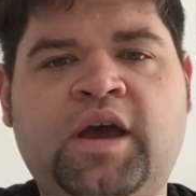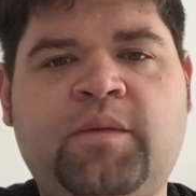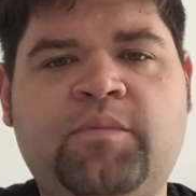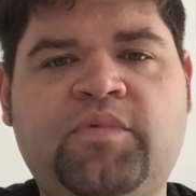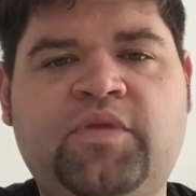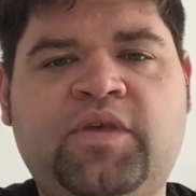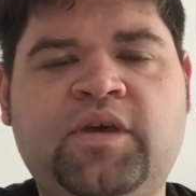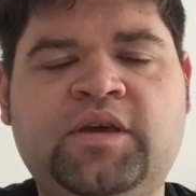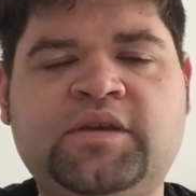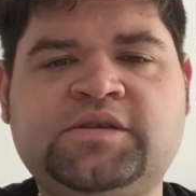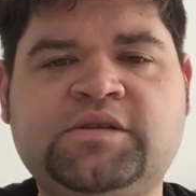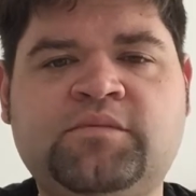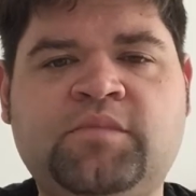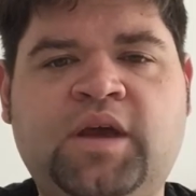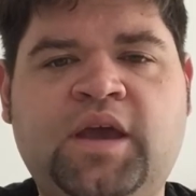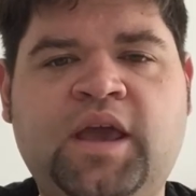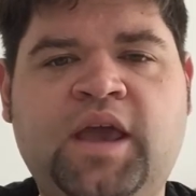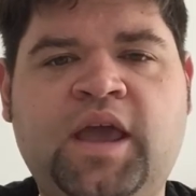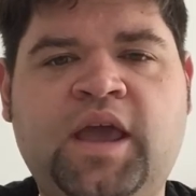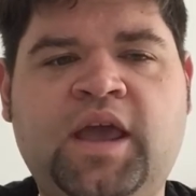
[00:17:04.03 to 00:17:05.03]
up things in
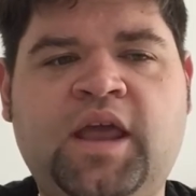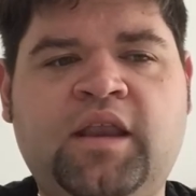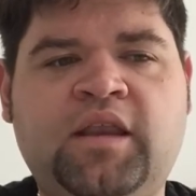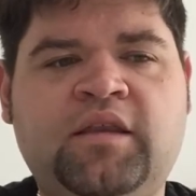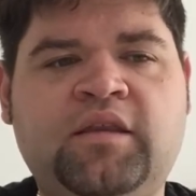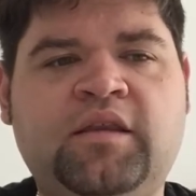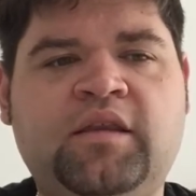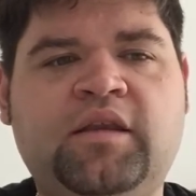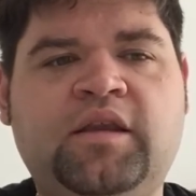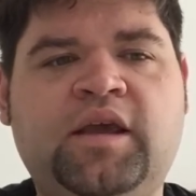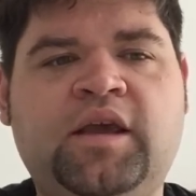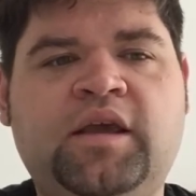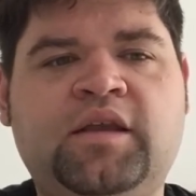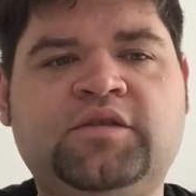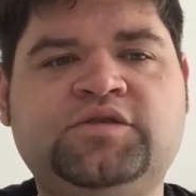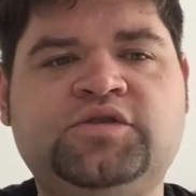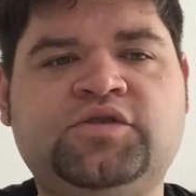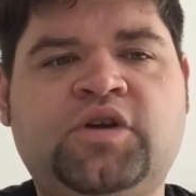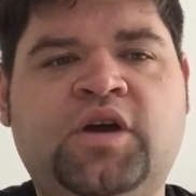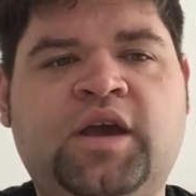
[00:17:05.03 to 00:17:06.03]
my head
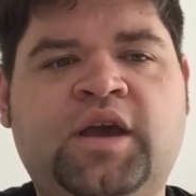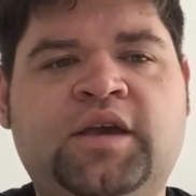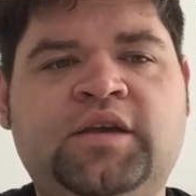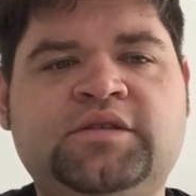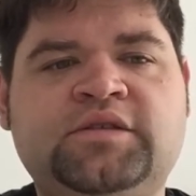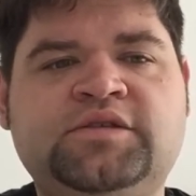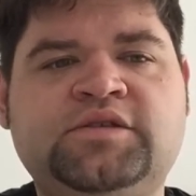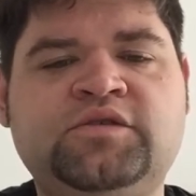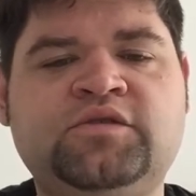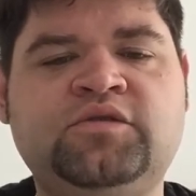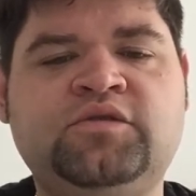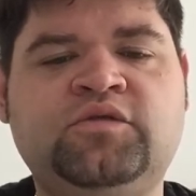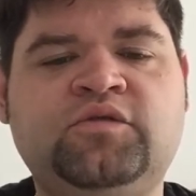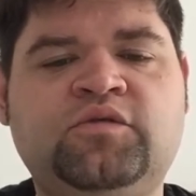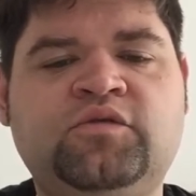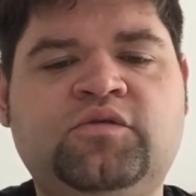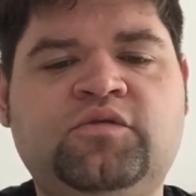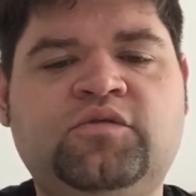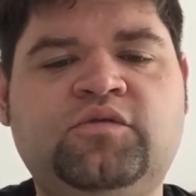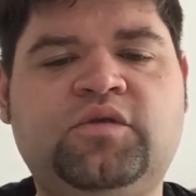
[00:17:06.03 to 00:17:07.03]
and trying
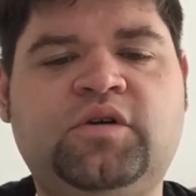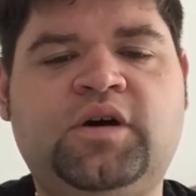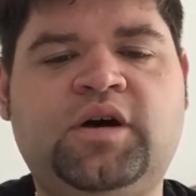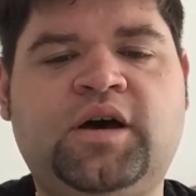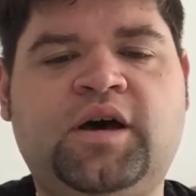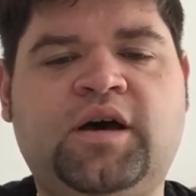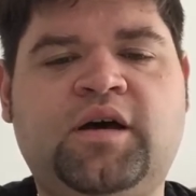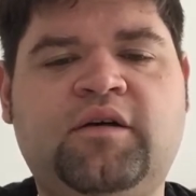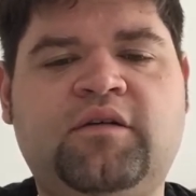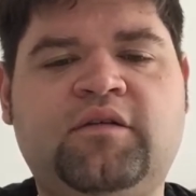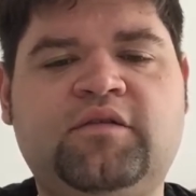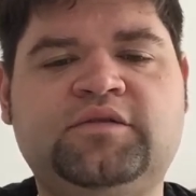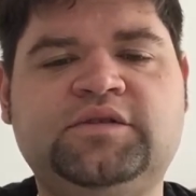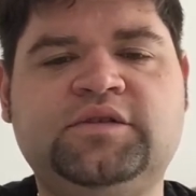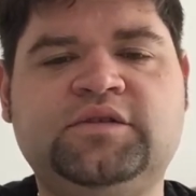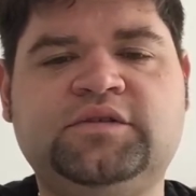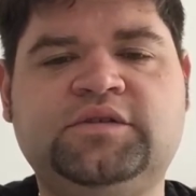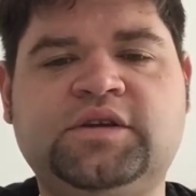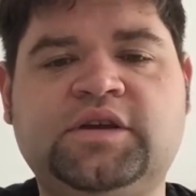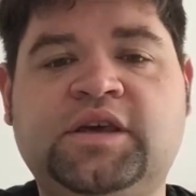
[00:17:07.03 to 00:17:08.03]
to
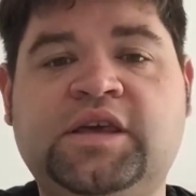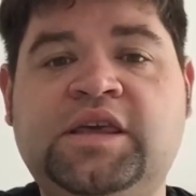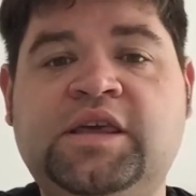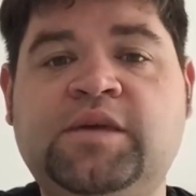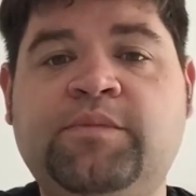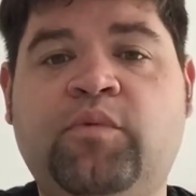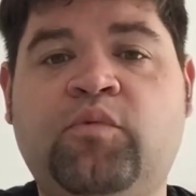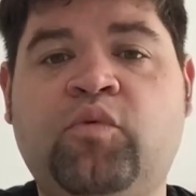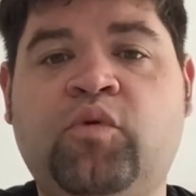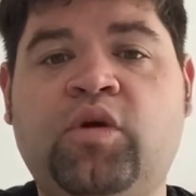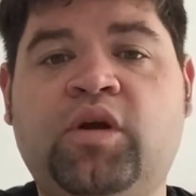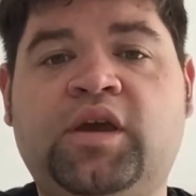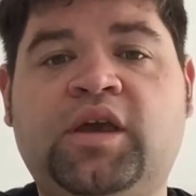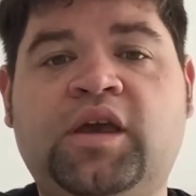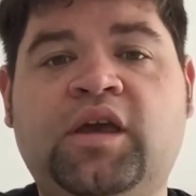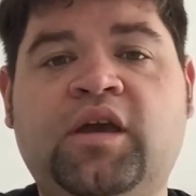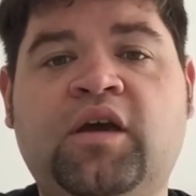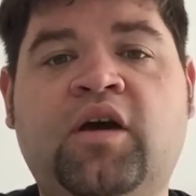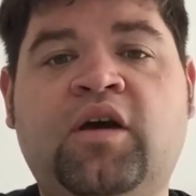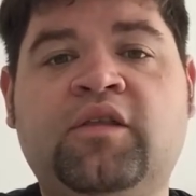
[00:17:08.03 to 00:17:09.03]
keep
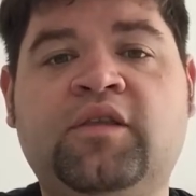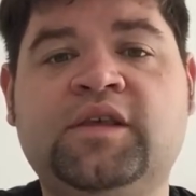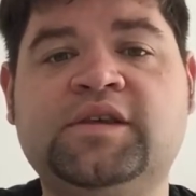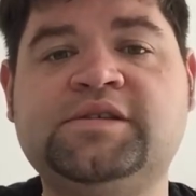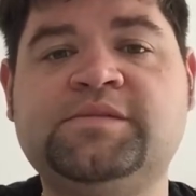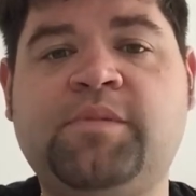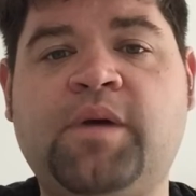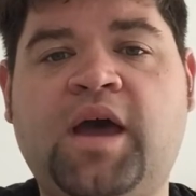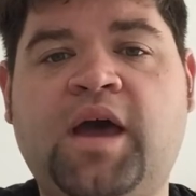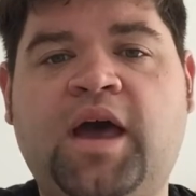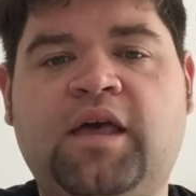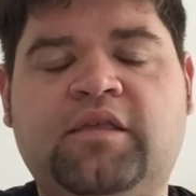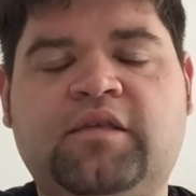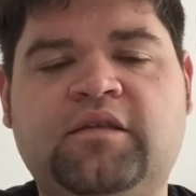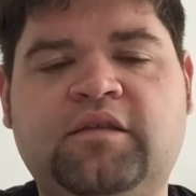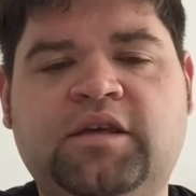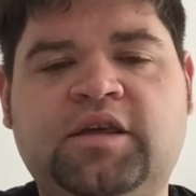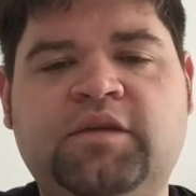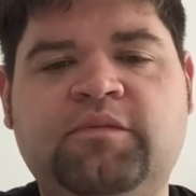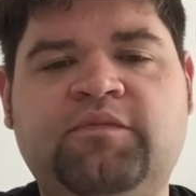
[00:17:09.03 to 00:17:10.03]
working on this path
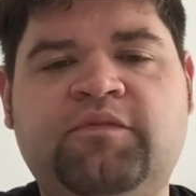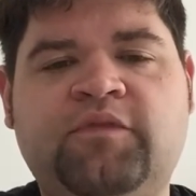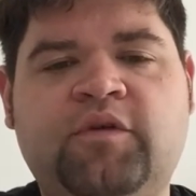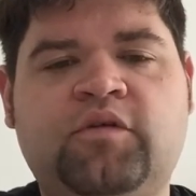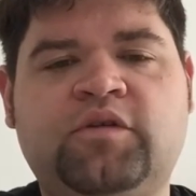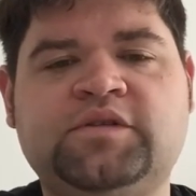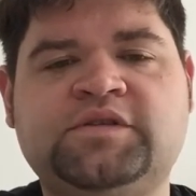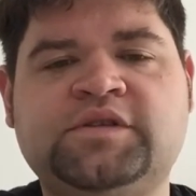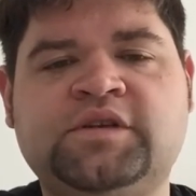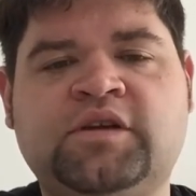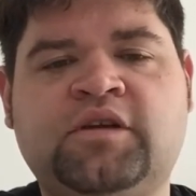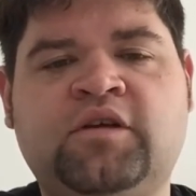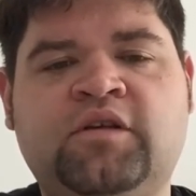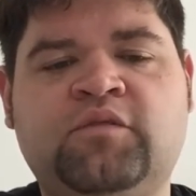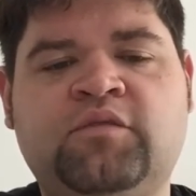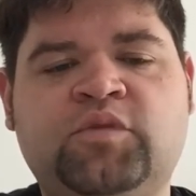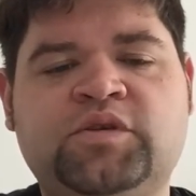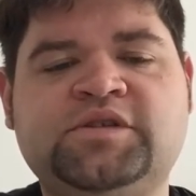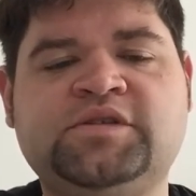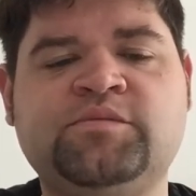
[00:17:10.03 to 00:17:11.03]
and keep focusing
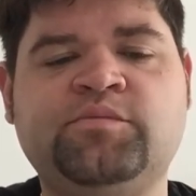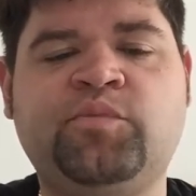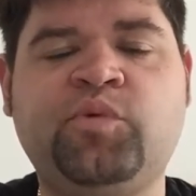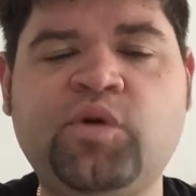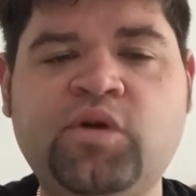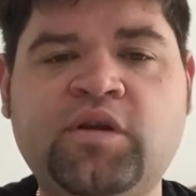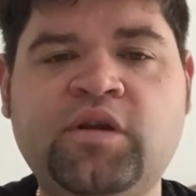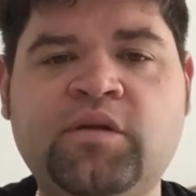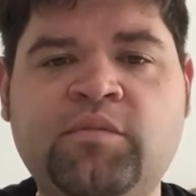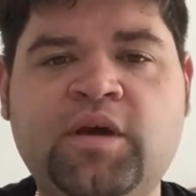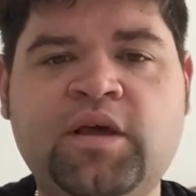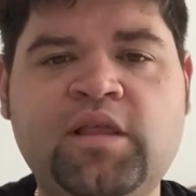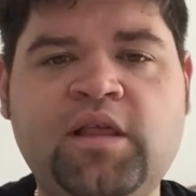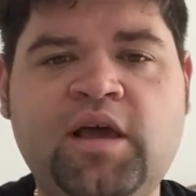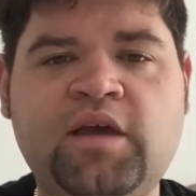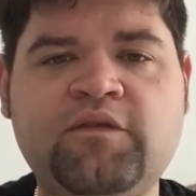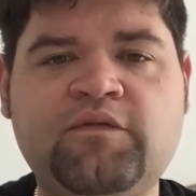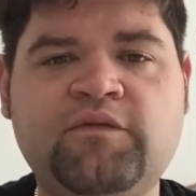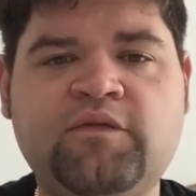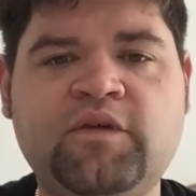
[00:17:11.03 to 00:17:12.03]
on what's important in my
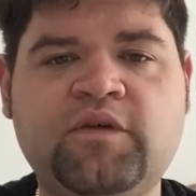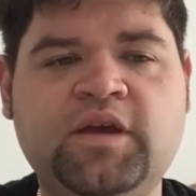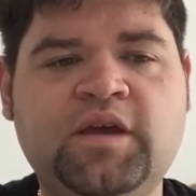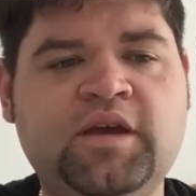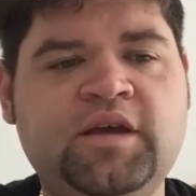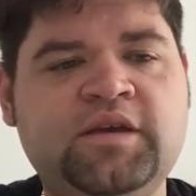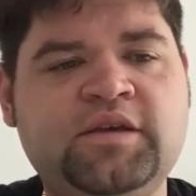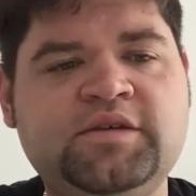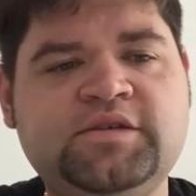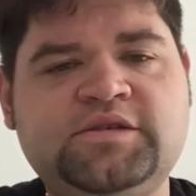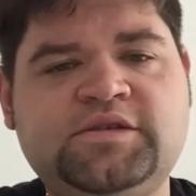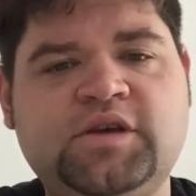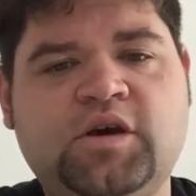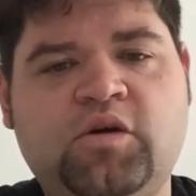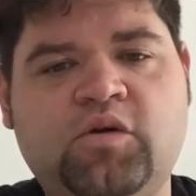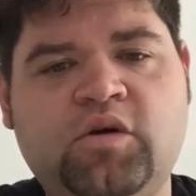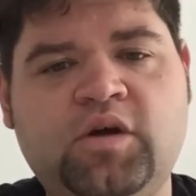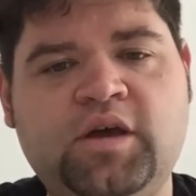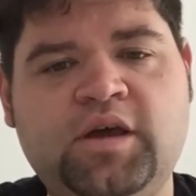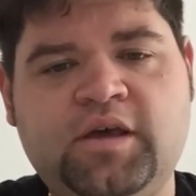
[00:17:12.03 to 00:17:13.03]
life.
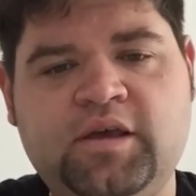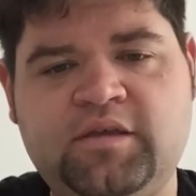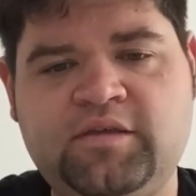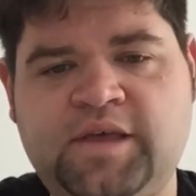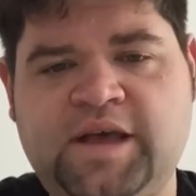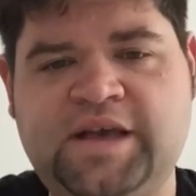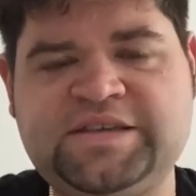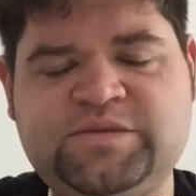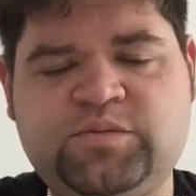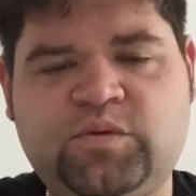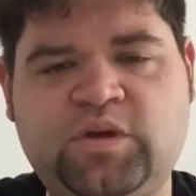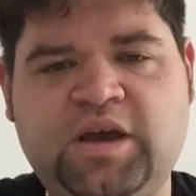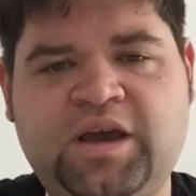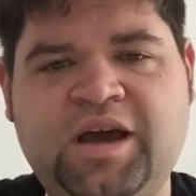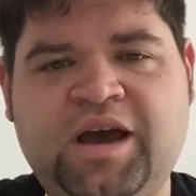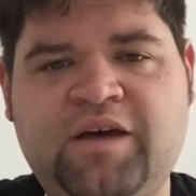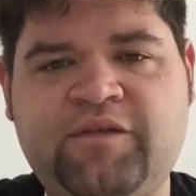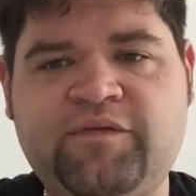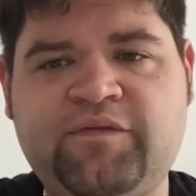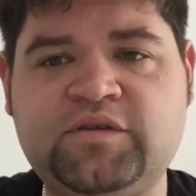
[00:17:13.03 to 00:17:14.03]
So that's what I
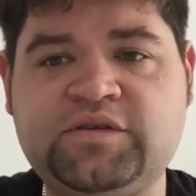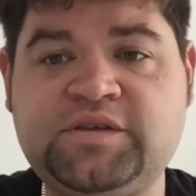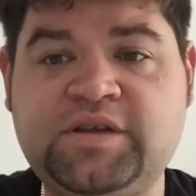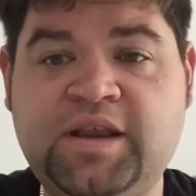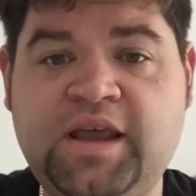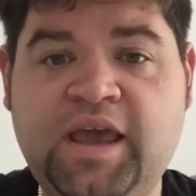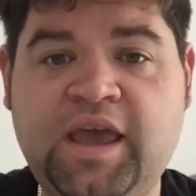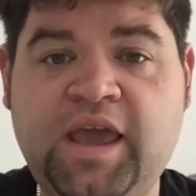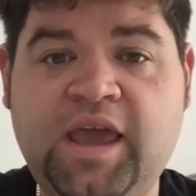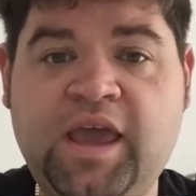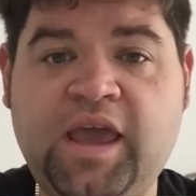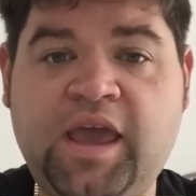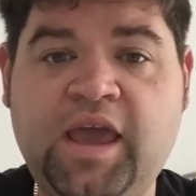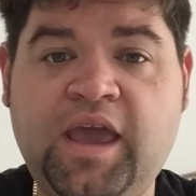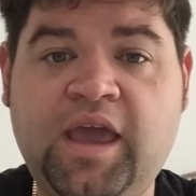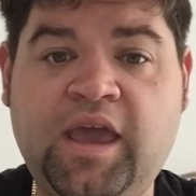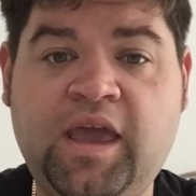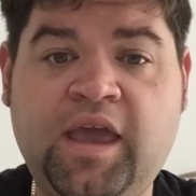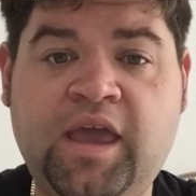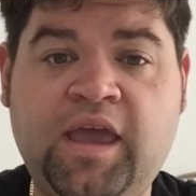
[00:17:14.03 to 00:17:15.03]
got for today,
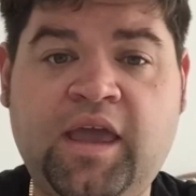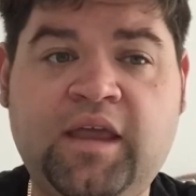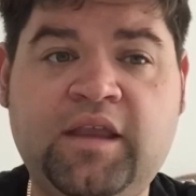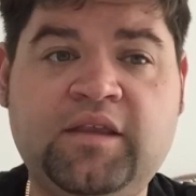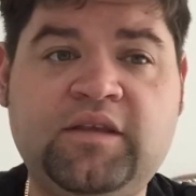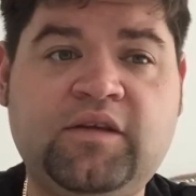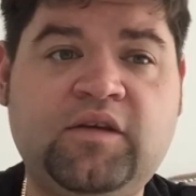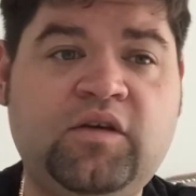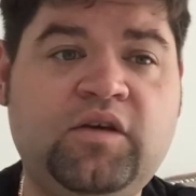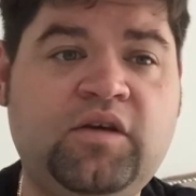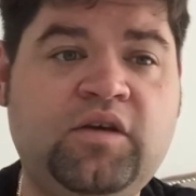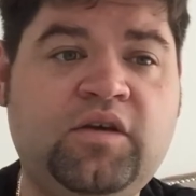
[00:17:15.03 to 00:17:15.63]
and